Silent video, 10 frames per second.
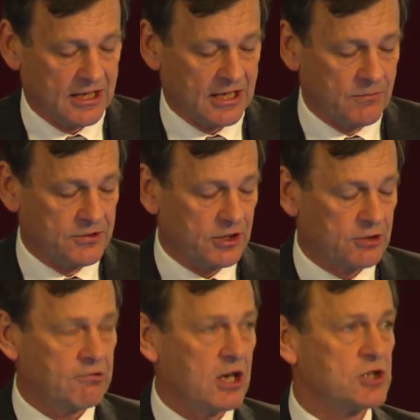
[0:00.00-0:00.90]
and with it
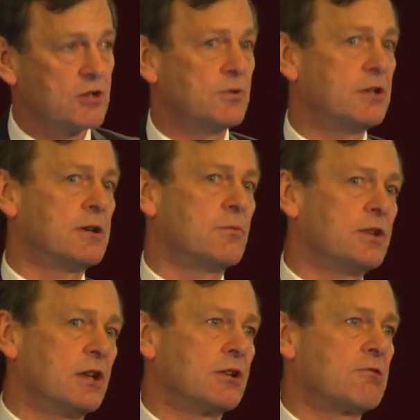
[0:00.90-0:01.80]

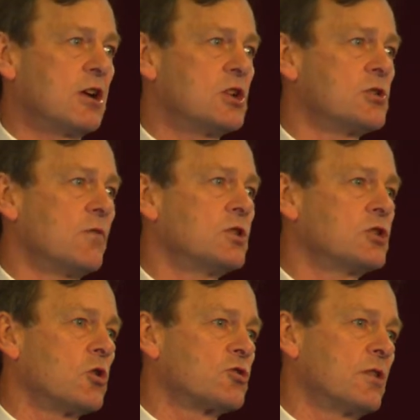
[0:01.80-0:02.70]
the creation of a
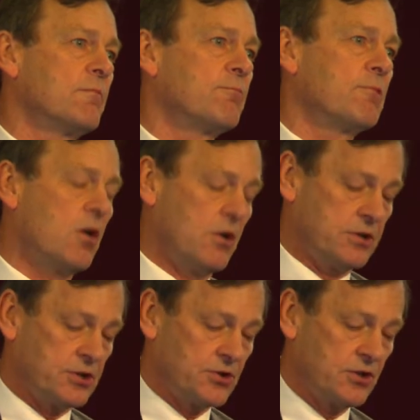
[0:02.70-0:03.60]
doctrine
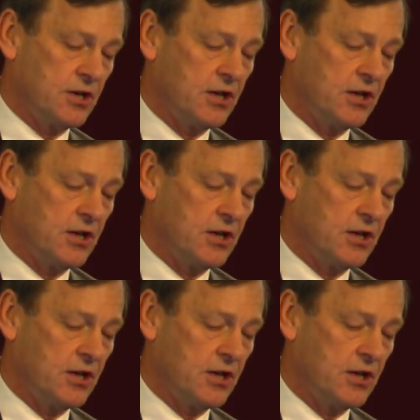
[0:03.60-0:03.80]
branch